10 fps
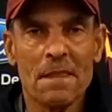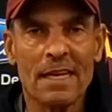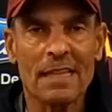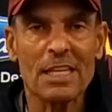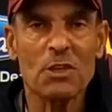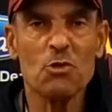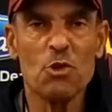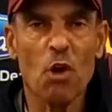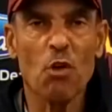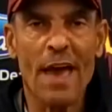And I think you
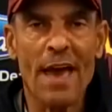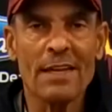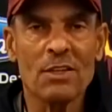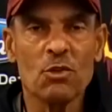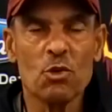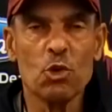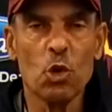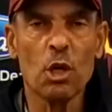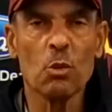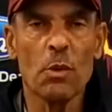know that. You
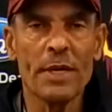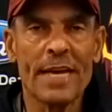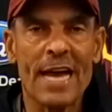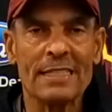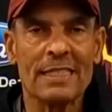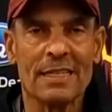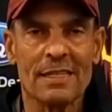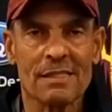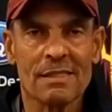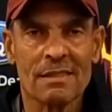knew it when we got into
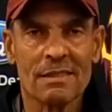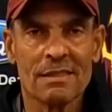this.